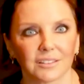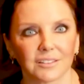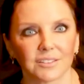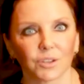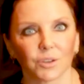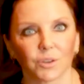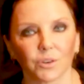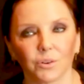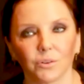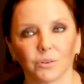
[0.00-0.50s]

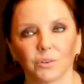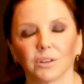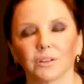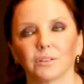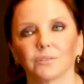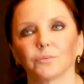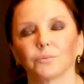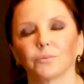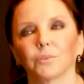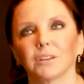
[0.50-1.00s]
So
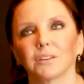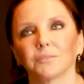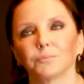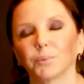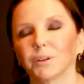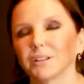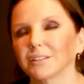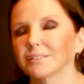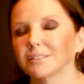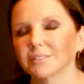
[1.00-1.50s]

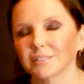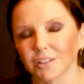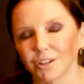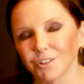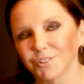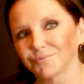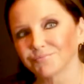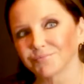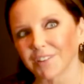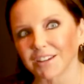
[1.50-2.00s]
but it's
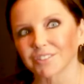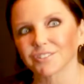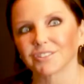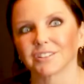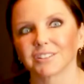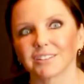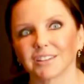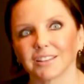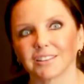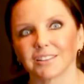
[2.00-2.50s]
slow
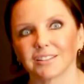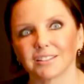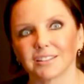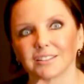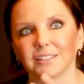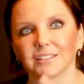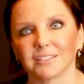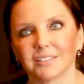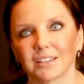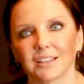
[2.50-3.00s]
actually to
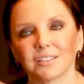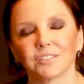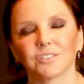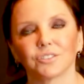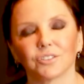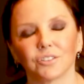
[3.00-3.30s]
get the dance